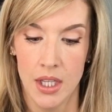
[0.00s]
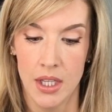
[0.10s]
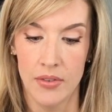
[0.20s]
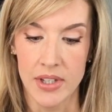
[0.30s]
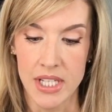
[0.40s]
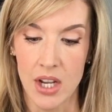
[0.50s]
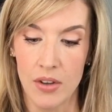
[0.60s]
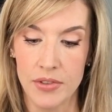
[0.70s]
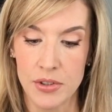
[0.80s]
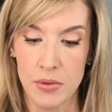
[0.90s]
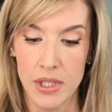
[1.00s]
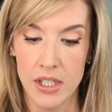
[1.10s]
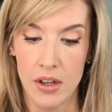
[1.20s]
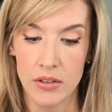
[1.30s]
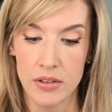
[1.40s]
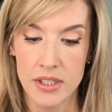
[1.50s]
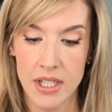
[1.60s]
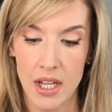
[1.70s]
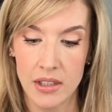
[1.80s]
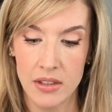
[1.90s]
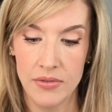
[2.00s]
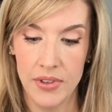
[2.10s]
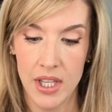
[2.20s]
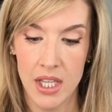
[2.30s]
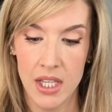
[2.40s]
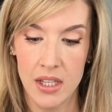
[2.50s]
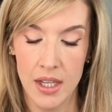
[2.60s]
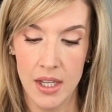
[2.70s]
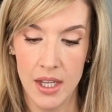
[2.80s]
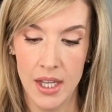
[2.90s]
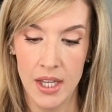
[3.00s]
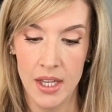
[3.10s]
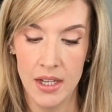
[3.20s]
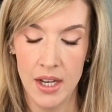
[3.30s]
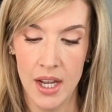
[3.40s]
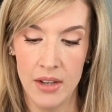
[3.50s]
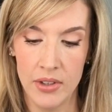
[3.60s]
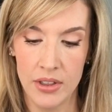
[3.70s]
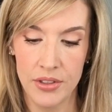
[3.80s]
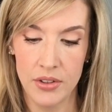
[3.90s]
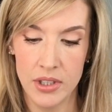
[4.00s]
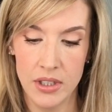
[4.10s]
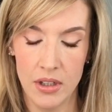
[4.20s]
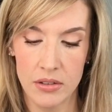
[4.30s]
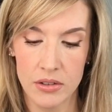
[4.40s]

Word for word: if I take off the twenty dollar styling fee, and I have a thirty dollar